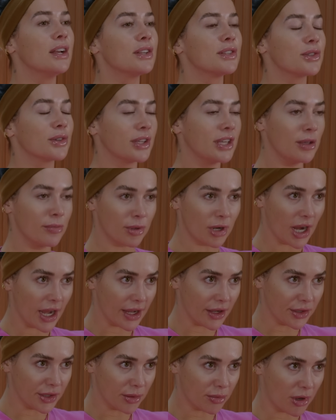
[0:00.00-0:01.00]
So keep your eye
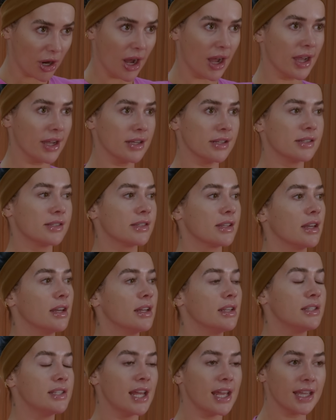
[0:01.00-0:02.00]
on the prize,
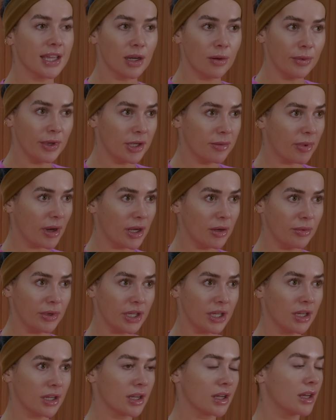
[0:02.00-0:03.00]
take it week by
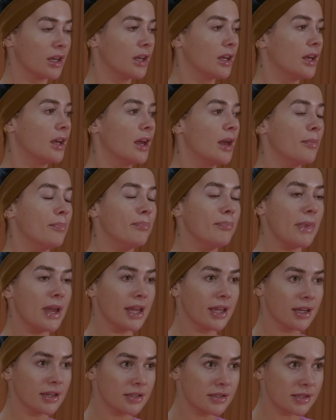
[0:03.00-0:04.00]
week.
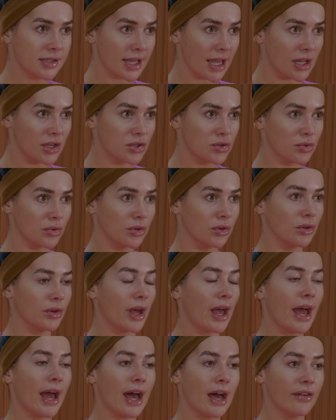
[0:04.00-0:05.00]
Make a schedule,
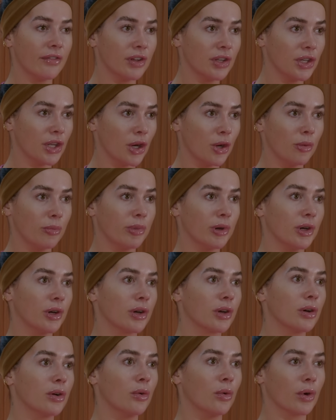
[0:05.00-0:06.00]
have a
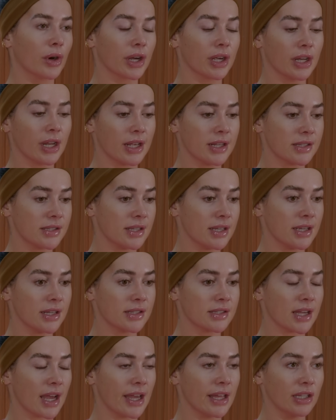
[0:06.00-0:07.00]
notebook, organize things.
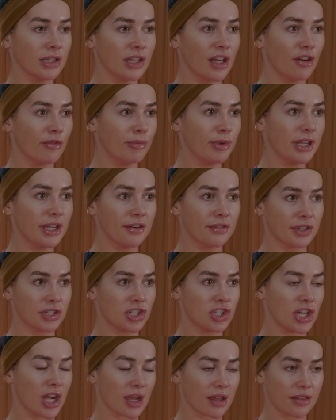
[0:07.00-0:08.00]
I love being able to
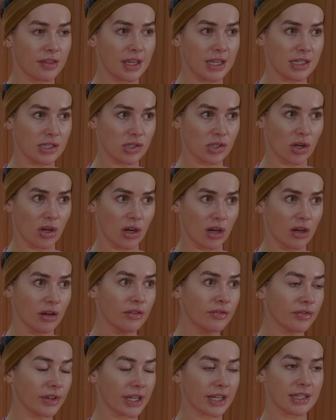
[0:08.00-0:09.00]
check things
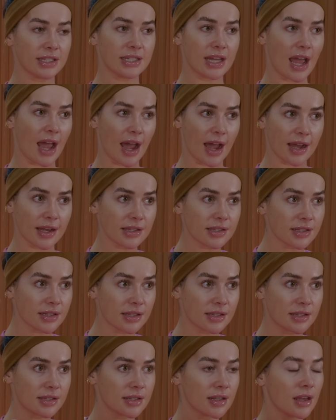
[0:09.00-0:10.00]
off like
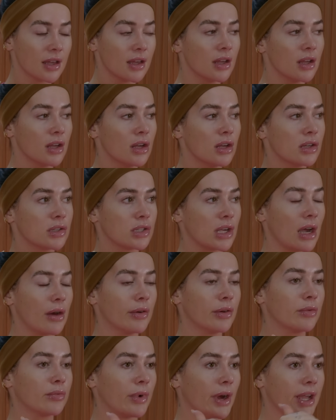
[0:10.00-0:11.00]
tasks so I
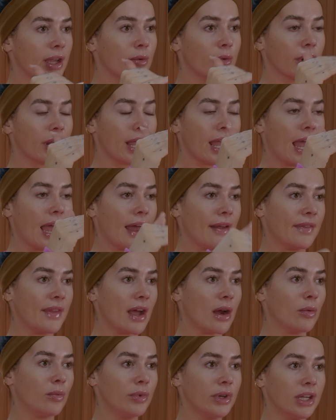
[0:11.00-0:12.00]
would write what I had
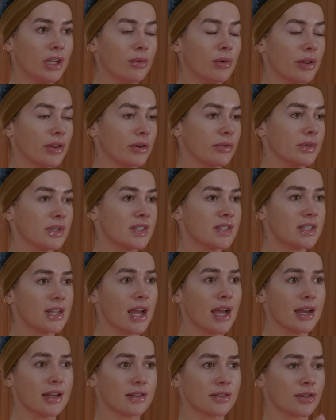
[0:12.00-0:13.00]
that week, whether it was
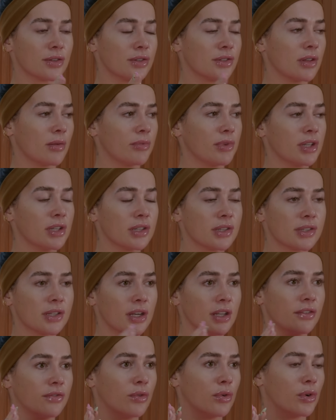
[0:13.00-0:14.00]
tests or something to
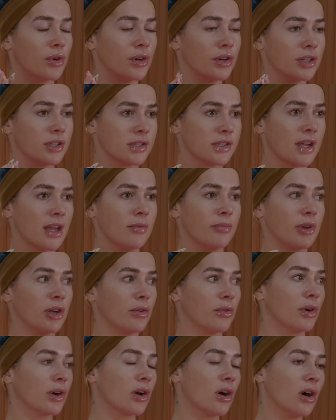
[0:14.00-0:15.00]
study for, or an assignment
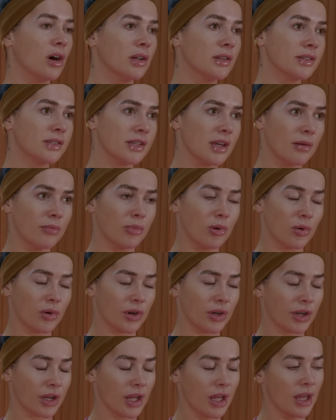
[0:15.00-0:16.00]
or a concept
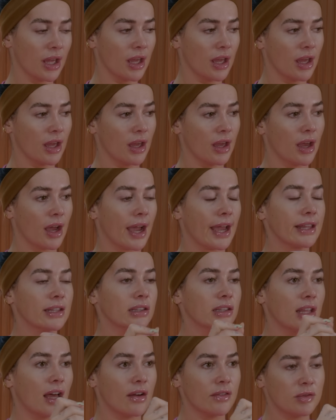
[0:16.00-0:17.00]
board. I
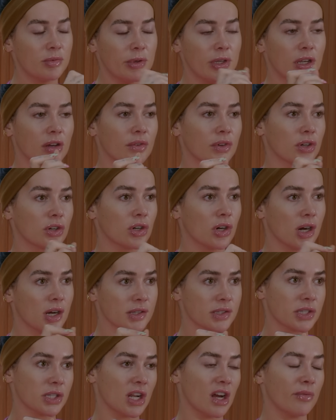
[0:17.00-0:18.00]
loved being able to
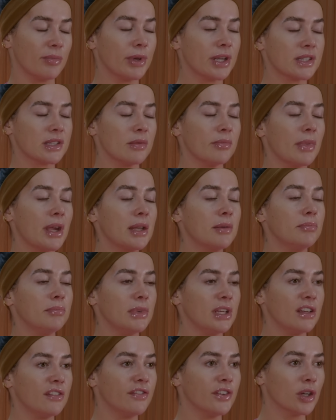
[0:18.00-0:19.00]
cross it off because it made
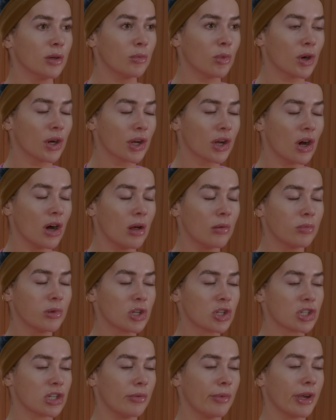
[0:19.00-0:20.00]
me feel more
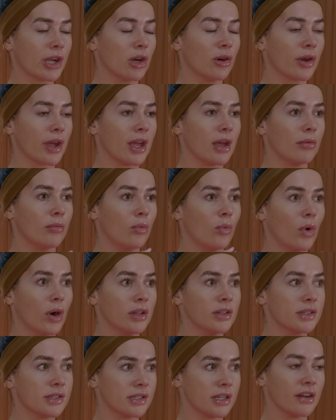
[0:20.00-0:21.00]
accomplished. I'm like, okay, I'm one
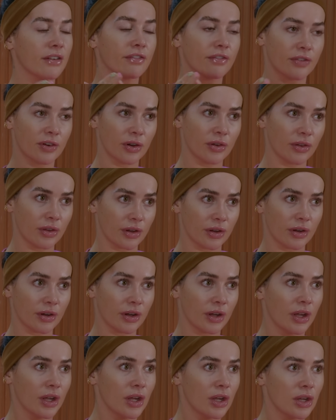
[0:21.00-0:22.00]
step further
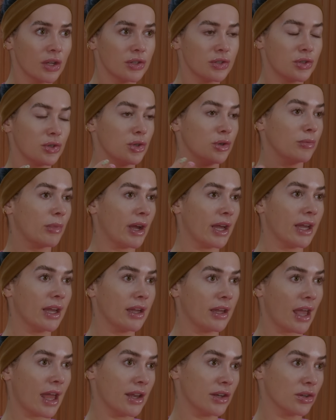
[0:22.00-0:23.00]
to my
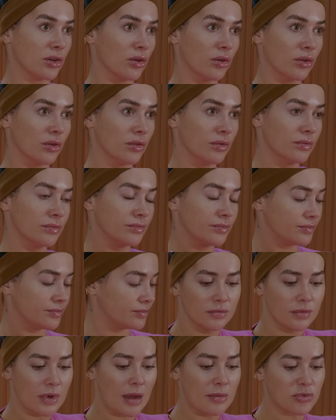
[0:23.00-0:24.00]
end goal.
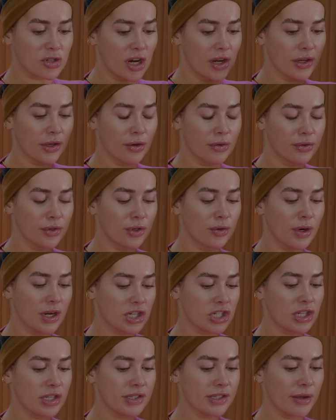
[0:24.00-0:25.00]
I'm trying to go through
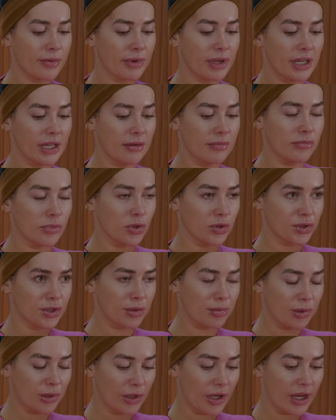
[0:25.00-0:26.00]
questions I'm getting
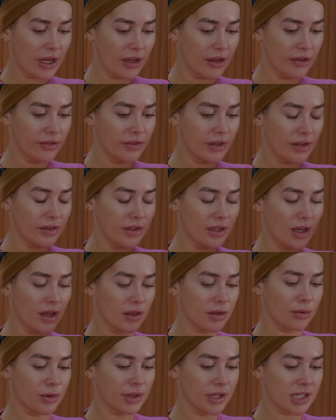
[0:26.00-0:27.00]
multiple of, and the other
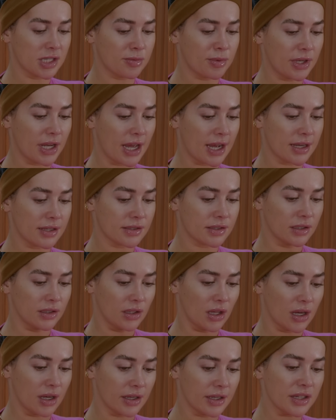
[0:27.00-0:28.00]
one that's been asked a
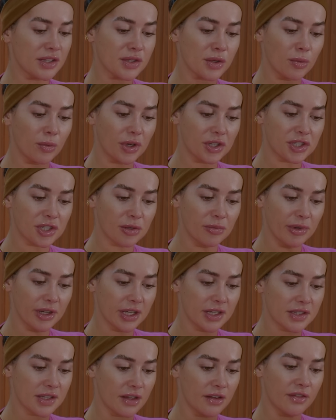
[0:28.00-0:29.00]
lot is what's your
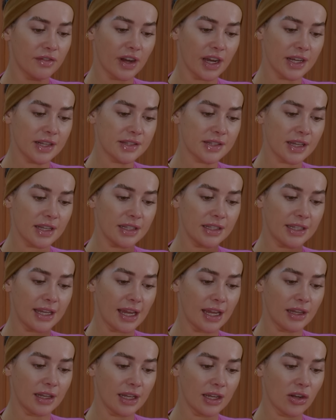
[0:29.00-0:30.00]
biggest advice in
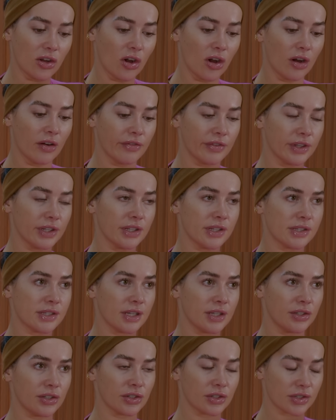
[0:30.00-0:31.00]
gaining confidence
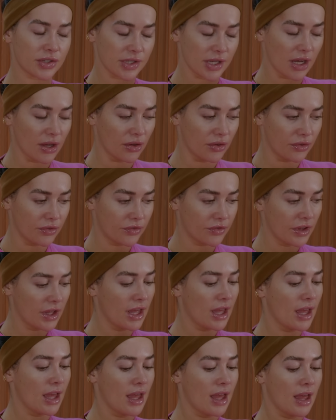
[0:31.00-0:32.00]
in yourself?
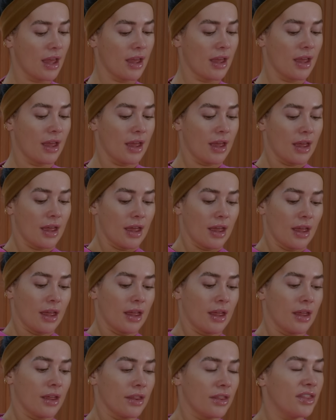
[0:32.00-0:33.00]

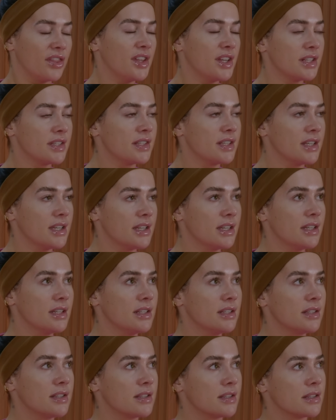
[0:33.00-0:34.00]
This
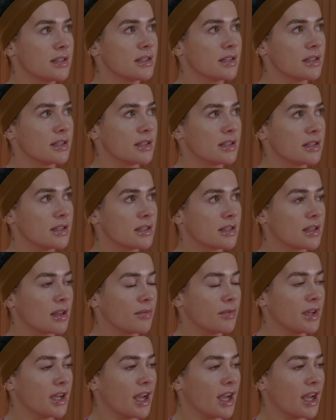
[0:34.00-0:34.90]
is something